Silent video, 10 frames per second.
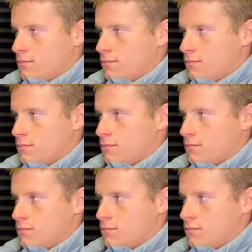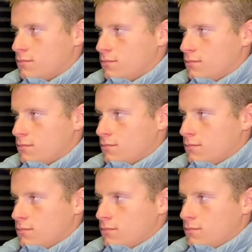
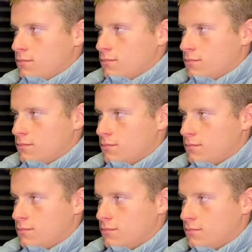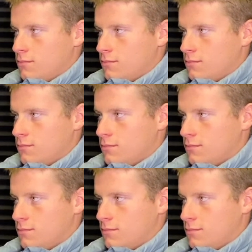
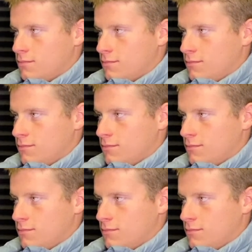This person isn't speaking.